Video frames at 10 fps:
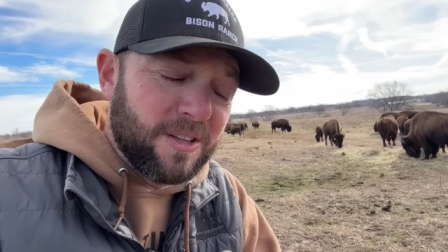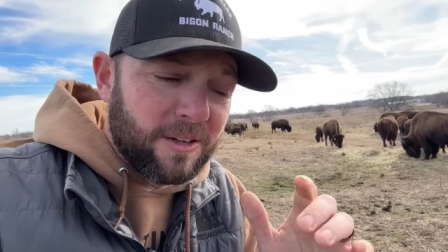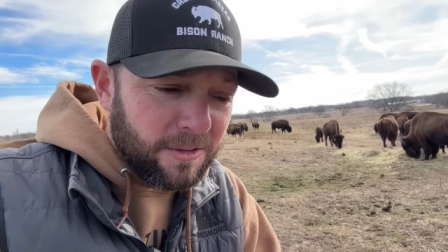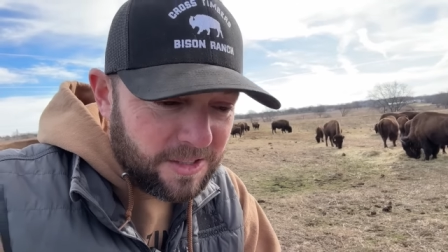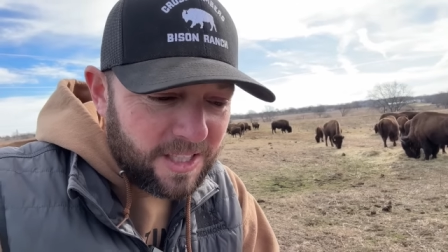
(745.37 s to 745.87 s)
The
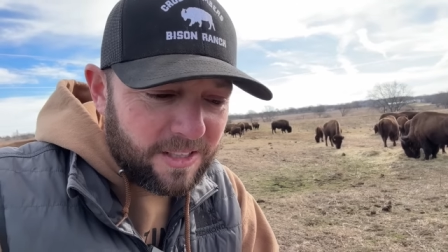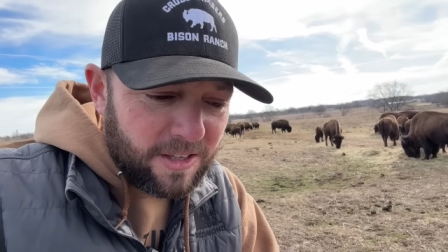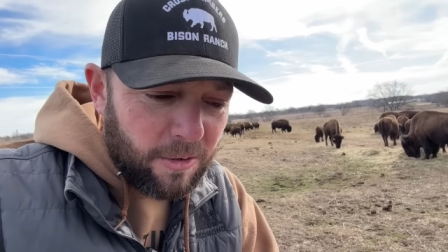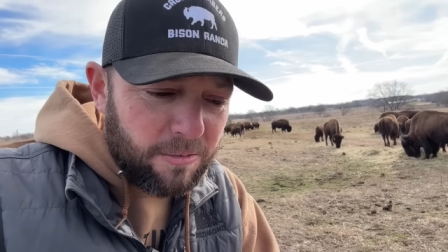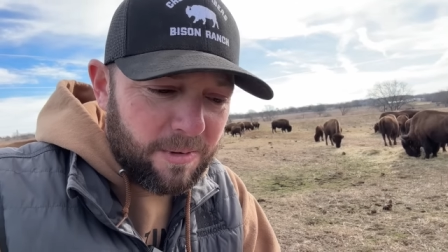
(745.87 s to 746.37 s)
girls didn't get to
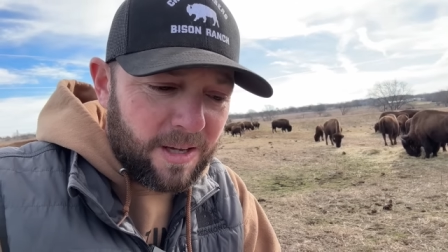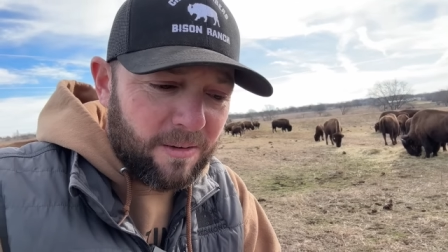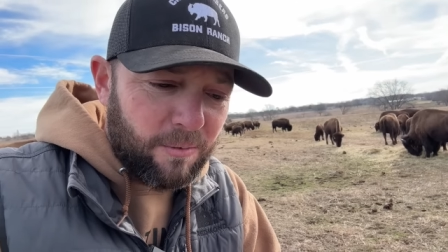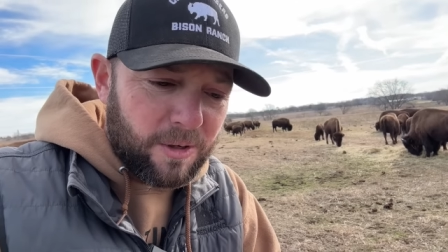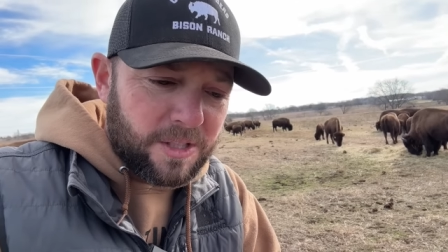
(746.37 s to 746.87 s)
go with me,
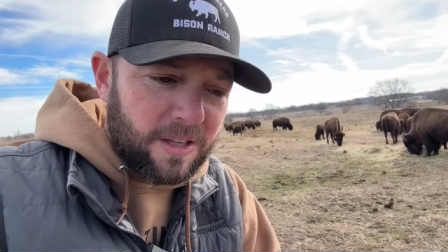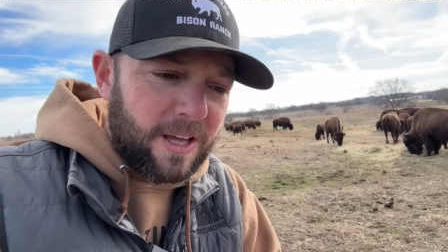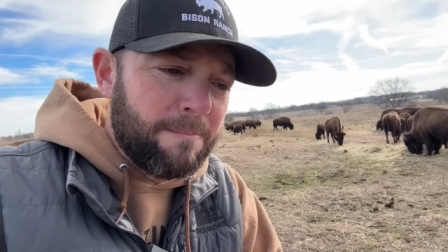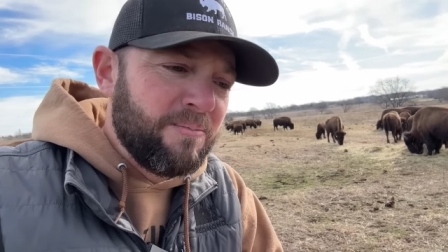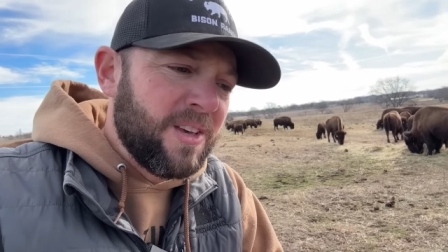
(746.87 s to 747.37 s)

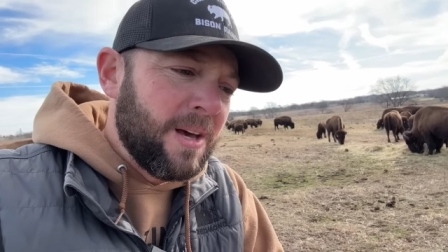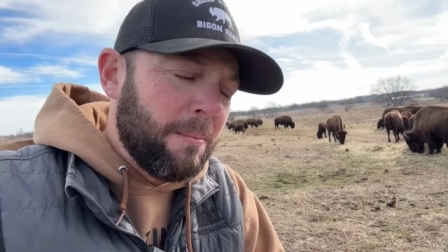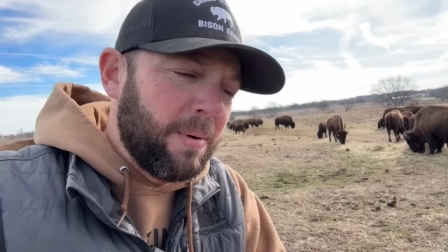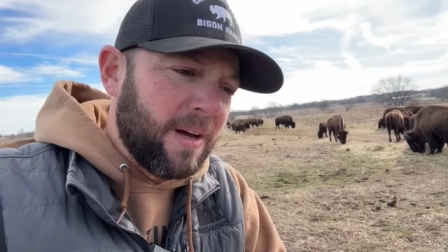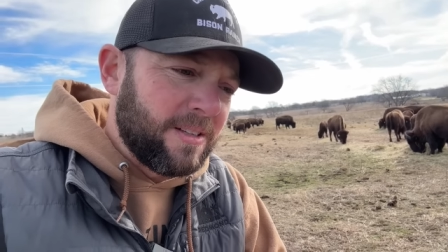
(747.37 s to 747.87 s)
unfortunately,
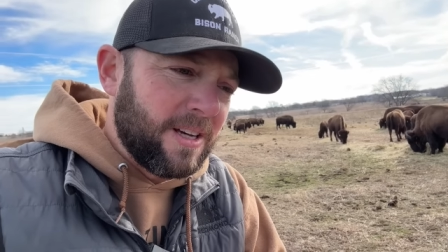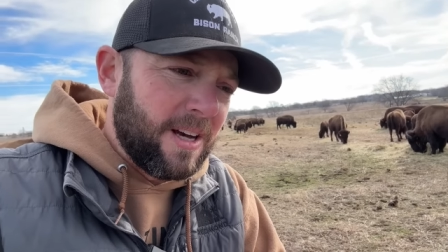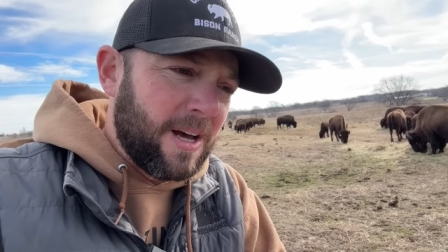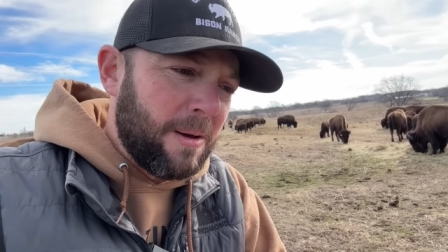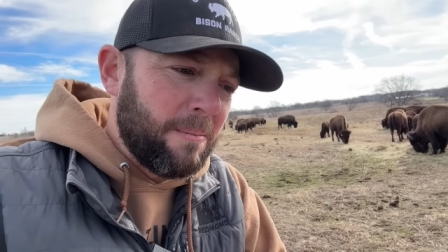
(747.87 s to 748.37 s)
but
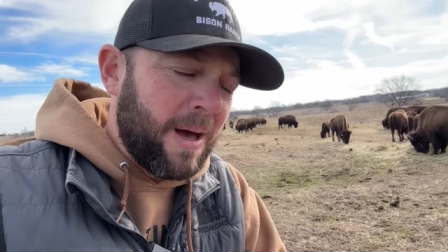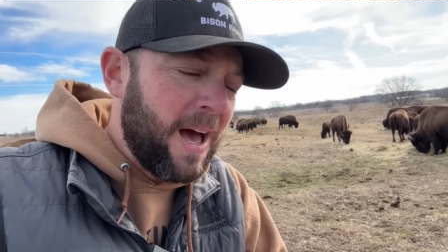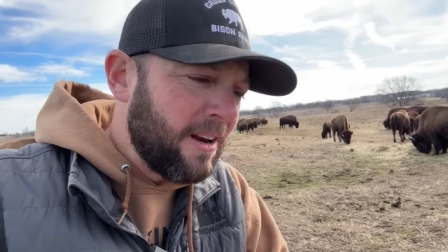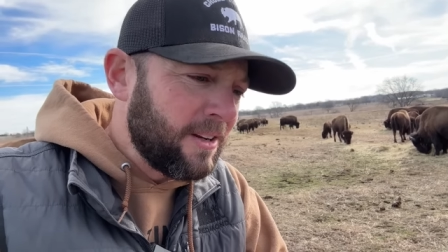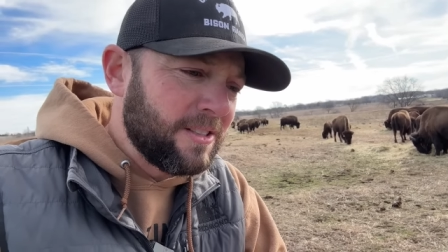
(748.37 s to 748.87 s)
um, I
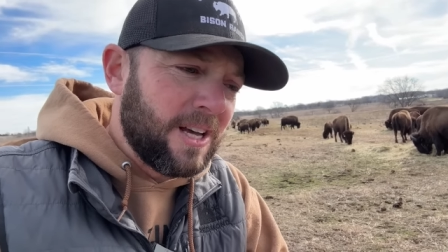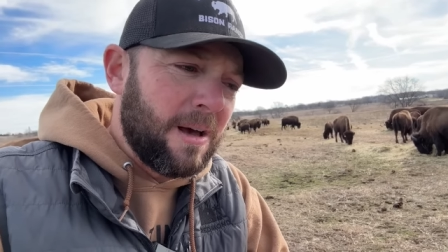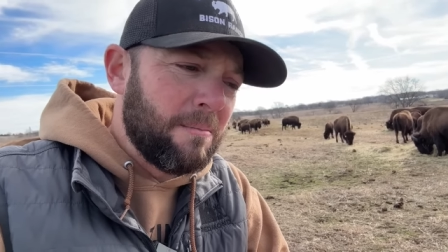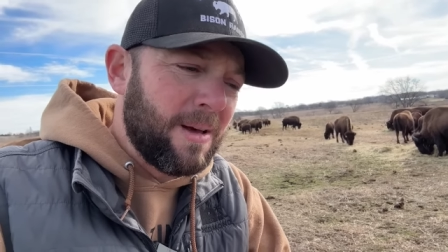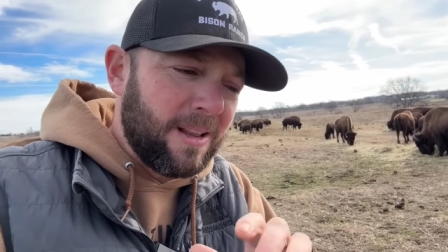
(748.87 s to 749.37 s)
had a good
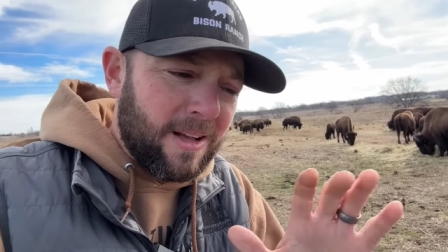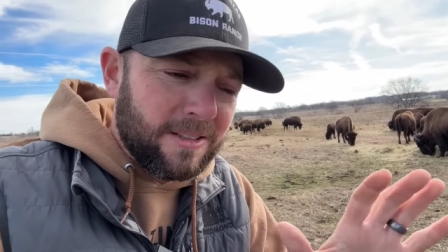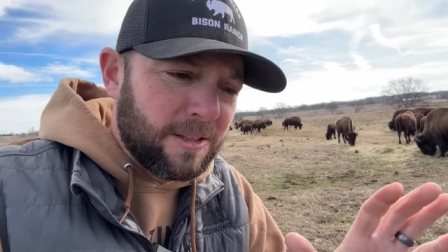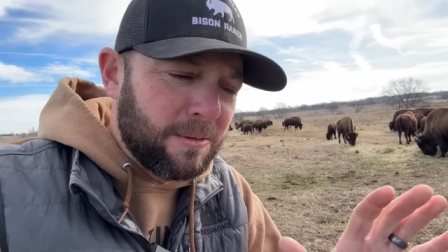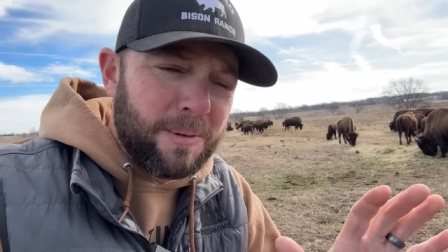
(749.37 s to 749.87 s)
time, met
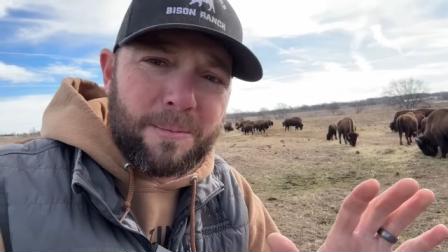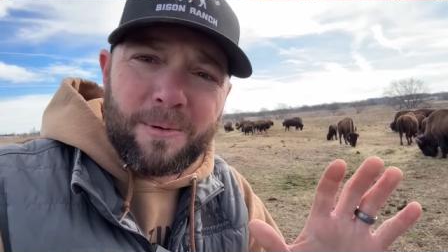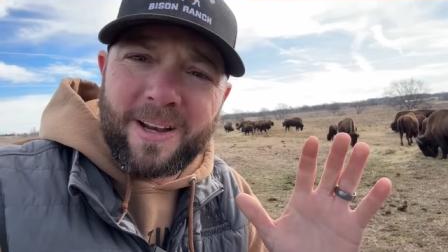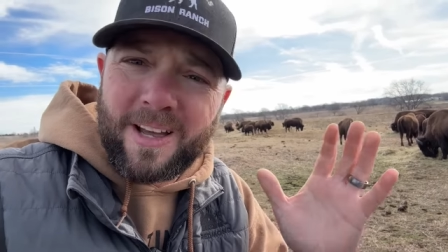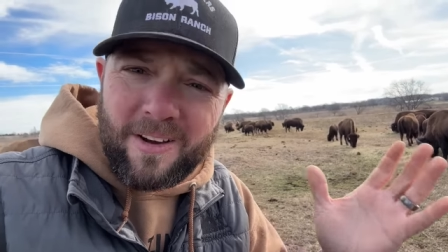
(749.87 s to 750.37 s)
lots of good
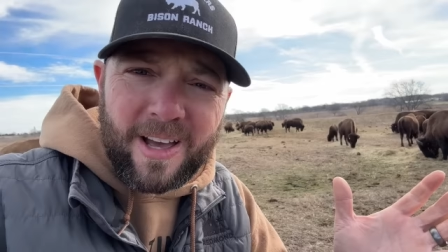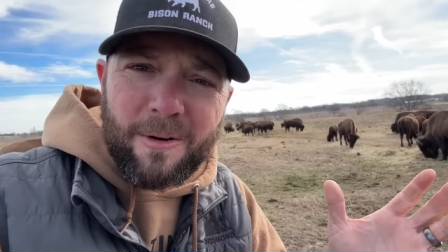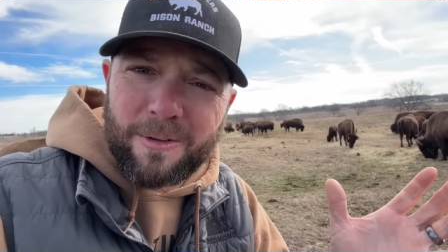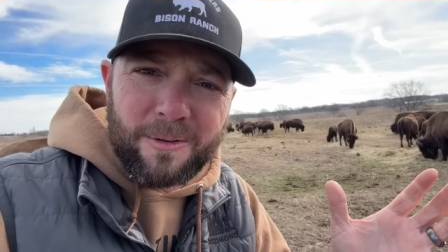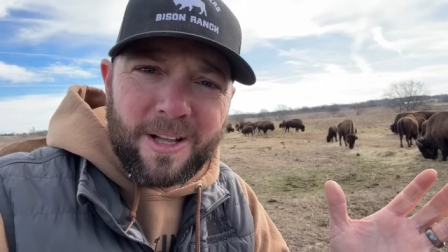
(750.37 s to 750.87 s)
people, and hung
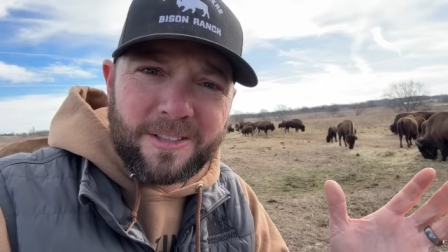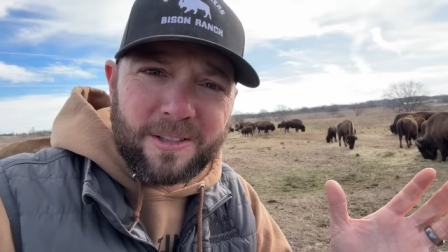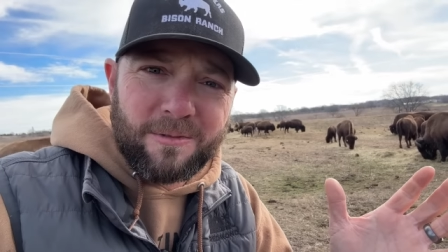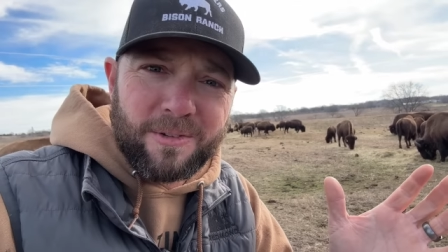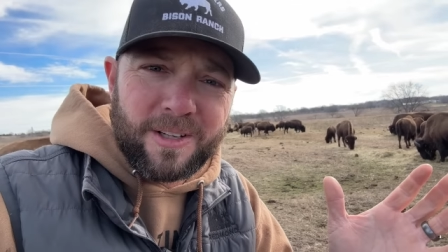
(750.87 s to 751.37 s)
out with lots of
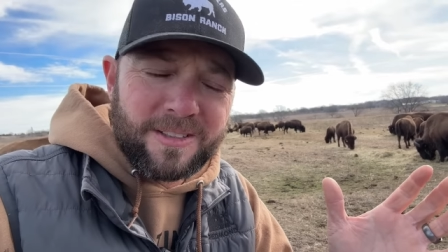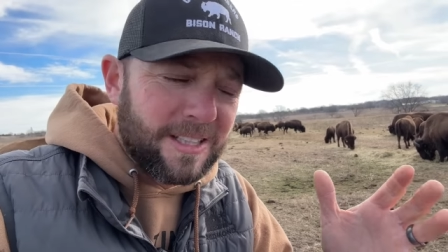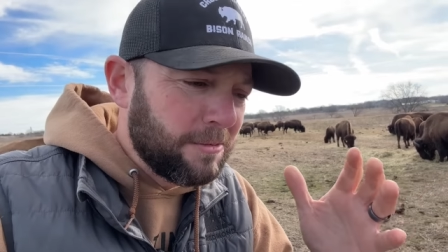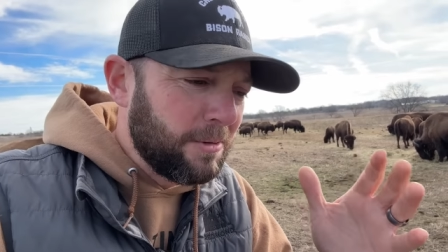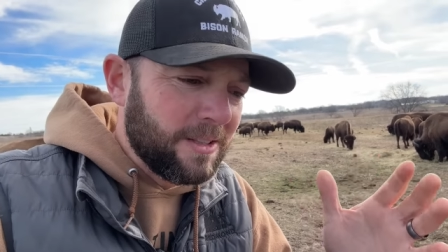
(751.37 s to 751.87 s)
good friends.
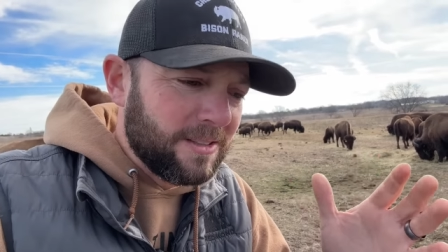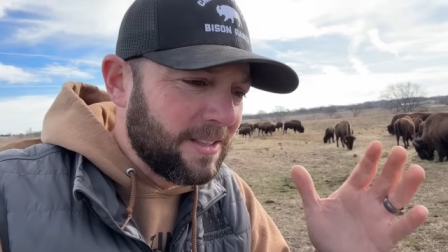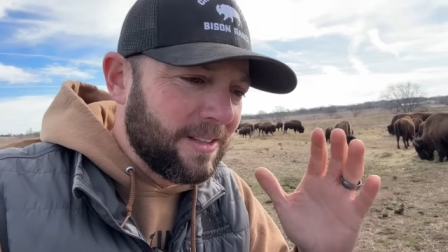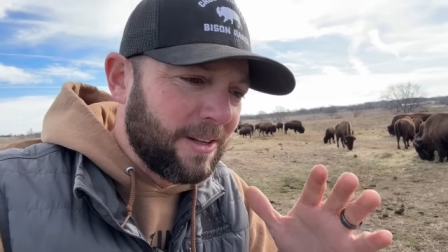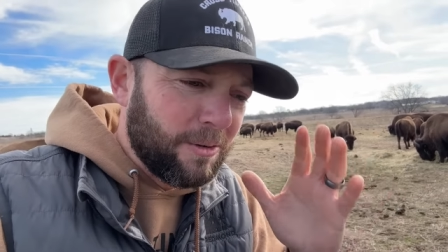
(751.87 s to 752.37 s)
That's what's
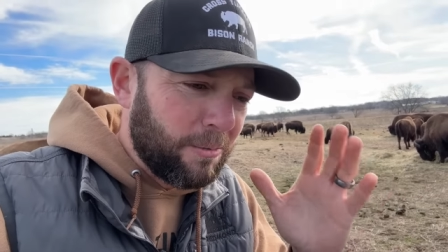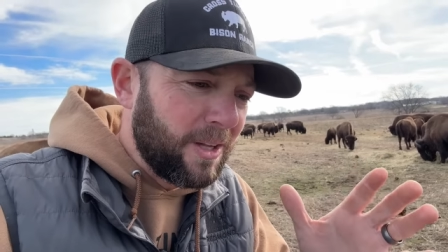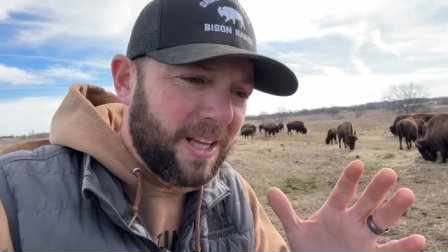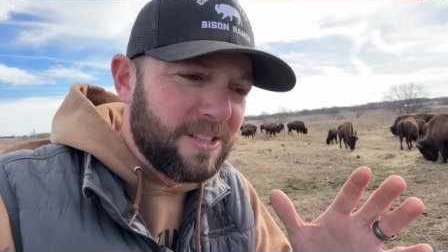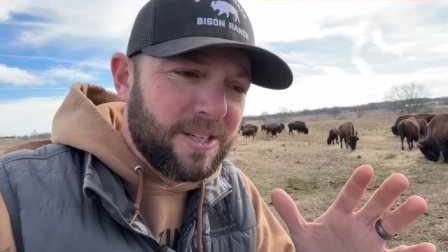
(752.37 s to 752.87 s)
the
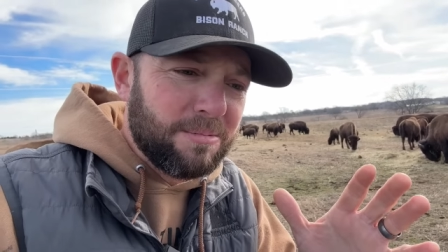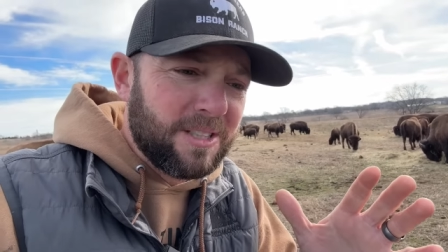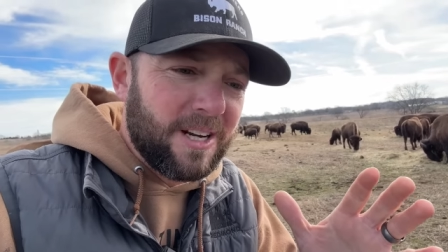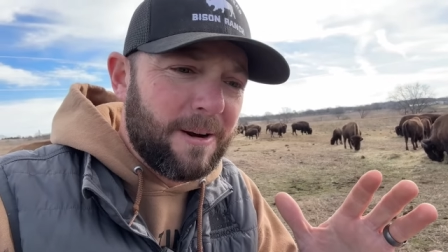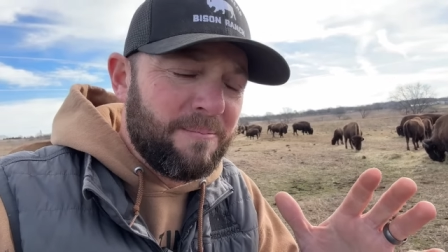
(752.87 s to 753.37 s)
relationships
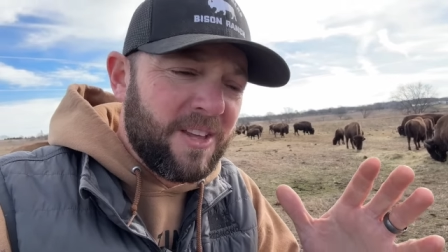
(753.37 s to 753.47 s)
there.